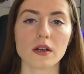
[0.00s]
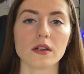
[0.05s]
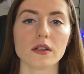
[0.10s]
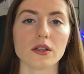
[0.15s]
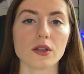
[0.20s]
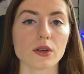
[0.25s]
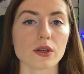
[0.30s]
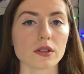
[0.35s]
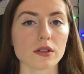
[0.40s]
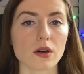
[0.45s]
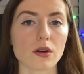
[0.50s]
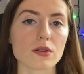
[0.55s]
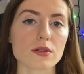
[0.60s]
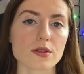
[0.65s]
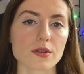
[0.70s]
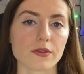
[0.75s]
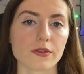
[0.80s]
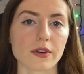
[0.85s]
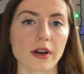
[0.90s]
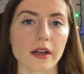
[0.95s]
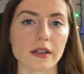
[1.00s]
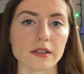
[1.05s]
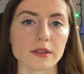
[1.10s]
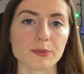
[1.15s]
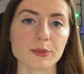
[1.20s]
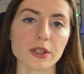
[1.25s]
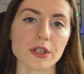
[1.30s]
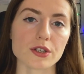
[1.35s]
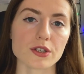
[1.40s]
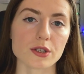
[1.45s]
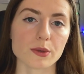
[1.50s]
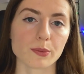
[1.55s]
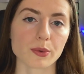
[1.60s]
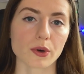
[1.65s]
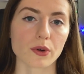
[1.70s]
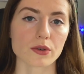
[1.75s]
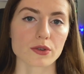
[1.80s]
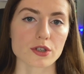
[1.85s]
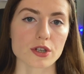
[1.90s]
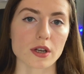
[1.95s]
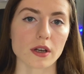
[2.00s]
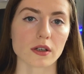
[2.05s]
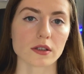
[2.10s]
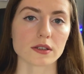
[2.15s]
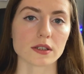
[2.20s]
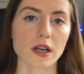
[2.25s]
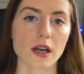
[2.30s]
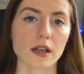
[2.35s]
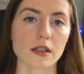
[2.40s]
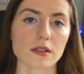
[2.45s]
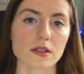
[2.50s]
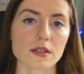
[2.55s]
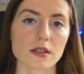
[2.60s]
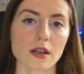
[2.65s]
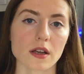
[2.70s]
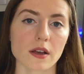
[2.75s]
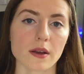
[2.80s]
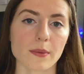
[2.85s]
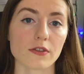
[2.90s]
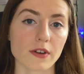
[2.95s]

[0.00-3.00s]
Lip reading: You can also find the PhD project at the